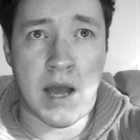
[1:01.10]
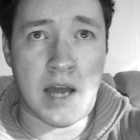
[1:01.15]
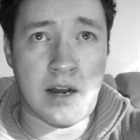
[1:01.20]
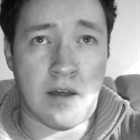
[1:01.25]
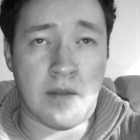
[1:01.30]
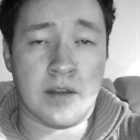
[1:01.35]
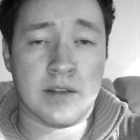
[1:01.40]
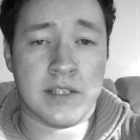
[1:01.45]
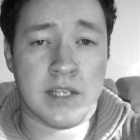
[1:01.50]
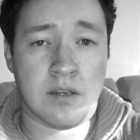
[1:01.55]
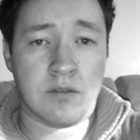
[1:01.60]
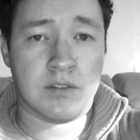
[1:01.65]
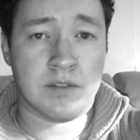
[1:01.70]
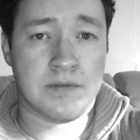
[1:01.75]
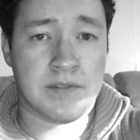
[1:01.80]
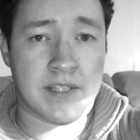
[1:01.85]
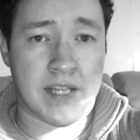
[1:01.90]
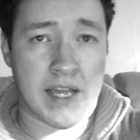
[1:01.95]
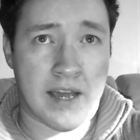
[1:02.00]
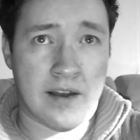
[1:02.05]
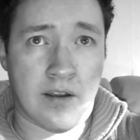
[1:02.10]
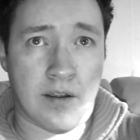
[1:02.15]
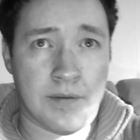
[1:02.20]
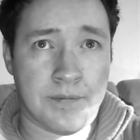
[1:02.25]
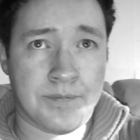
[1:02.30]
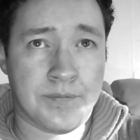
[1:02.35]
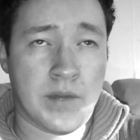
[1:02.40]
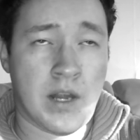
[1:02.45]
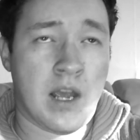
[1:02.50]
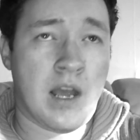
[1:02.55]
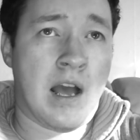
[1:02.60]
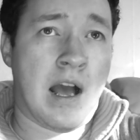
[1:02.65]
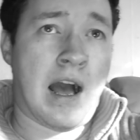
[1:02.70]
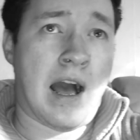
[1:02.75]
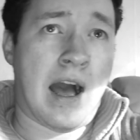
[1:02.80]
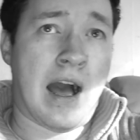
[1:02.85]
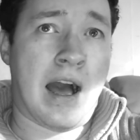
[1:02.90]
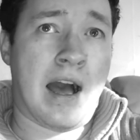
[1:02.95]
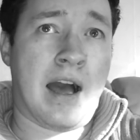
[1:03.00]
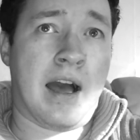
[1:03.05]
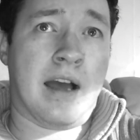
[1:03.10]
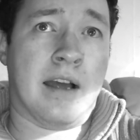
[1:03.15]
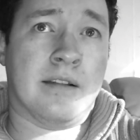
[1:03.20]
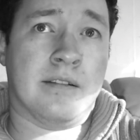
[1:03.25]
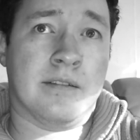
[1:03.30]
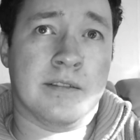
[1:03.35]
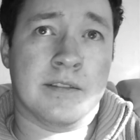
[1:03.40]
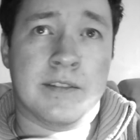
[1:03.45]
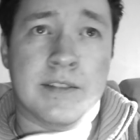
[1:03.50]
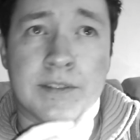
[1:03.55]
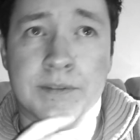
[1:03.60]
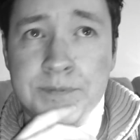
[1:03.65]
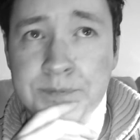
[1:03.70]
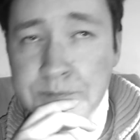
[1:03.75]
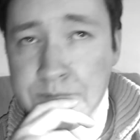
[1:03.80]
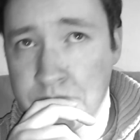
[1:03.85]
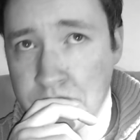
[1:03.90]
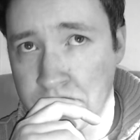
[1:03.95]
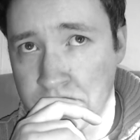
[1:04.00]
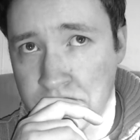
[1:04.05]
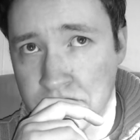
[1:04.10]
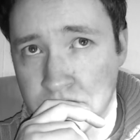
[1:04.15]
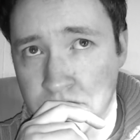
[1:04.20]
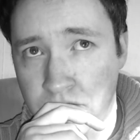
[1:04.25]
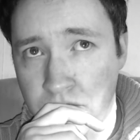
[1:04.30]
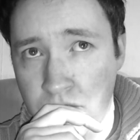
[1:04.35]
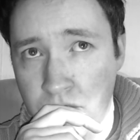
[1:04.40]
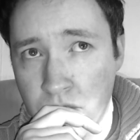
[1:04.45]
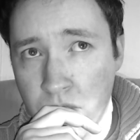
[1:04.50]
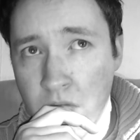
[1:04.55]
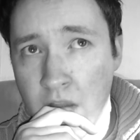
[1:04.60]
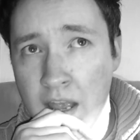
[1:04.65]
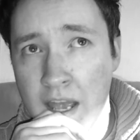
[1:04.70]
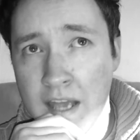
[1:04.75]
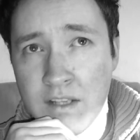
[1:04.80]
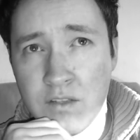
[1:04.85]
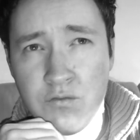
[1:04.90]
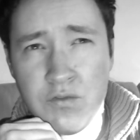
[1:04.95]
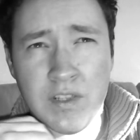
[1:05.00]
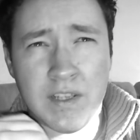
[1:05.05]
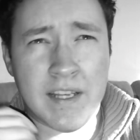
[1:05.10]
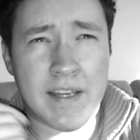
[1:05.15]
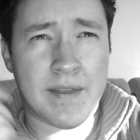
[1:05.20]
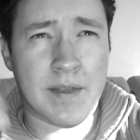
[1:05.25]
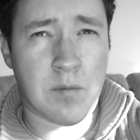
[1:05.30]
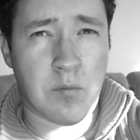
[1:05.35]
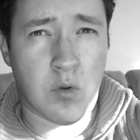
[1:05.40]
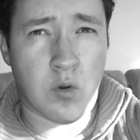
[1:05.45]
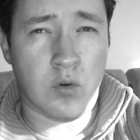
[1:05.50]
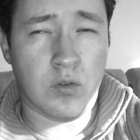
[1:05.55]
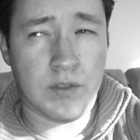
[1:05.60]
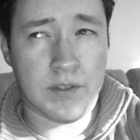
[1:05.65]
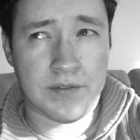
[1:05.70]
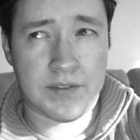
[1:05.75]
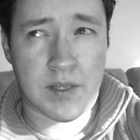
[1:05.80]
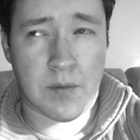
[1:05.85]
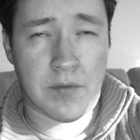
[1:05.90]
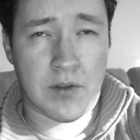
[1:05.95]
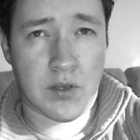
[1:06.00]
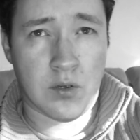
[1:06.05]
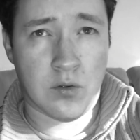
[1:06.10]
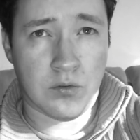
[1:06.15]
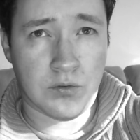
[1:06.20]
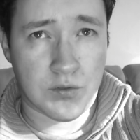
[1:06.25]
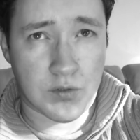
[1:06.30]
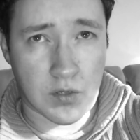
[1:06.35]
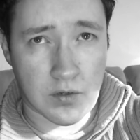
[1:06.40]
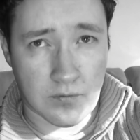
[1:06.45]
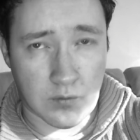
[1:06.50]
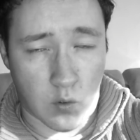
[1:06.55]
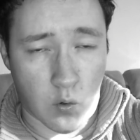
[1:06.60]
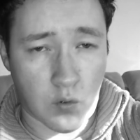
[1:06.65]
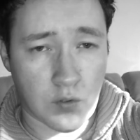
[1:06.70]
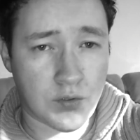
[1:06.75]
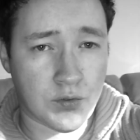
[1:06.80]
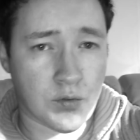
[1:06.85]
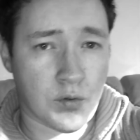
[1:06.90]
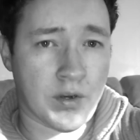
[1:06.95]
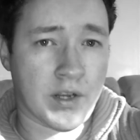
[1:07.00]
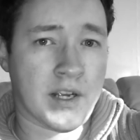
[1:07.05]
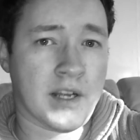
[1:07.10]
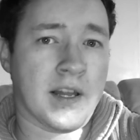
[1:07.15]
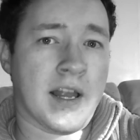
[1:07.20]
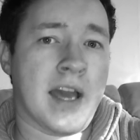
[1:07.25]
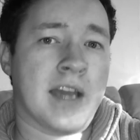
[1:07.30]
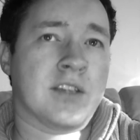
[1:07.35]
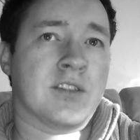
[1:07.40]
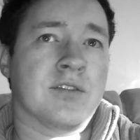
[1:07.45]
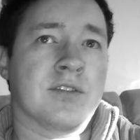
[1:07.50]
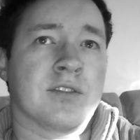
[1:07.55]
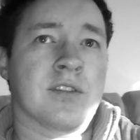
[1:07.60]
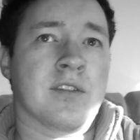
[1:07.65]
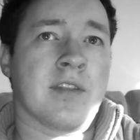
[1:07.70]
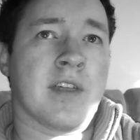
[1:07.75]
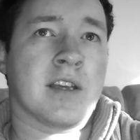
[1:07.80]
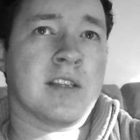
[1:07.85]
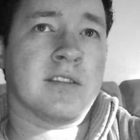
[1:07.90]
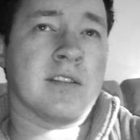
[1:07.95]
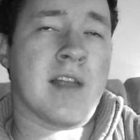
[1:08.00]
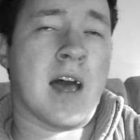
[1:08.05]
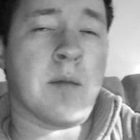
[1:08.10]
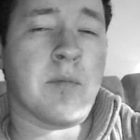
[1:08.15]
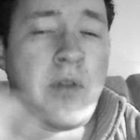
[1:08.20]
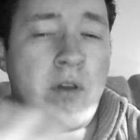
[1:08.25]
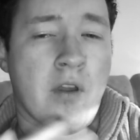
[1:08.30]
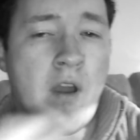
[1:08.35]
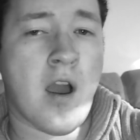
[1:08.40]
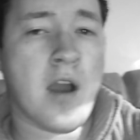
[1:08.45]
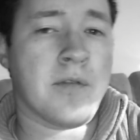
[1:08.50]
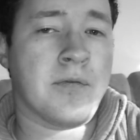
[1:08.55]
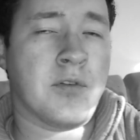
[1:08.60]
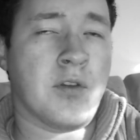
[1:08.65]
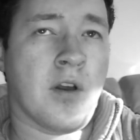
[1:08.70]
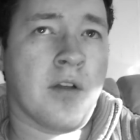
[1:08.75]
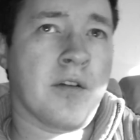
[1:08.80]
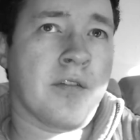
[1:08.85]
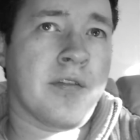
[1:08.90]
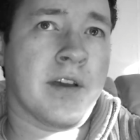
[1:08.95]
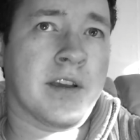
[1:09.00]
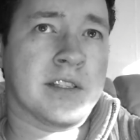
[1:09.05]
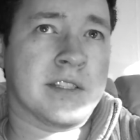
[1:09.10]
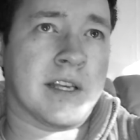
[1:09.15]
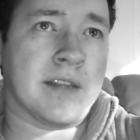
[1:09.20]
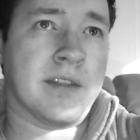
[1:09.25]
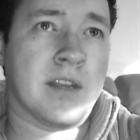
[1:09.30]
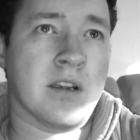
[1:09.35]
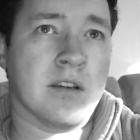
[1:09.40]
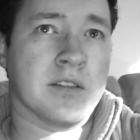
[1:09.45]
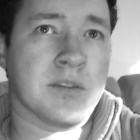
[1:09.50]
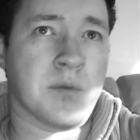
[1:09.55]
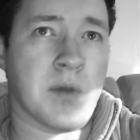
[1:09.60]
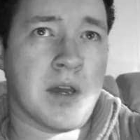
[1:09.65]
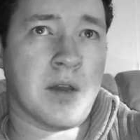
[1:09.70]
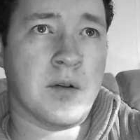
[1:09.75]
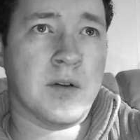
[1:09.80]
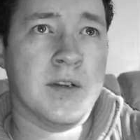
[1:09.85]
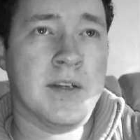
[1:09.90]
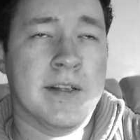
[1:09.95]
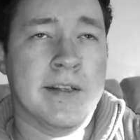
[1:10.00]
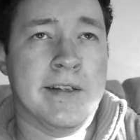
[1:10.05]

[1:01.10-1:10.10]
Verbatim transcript: and Other Tales of Terror, and it's really in the mould of some of the old sort of ghost story collections and things like that. But there are a few other things in there as well.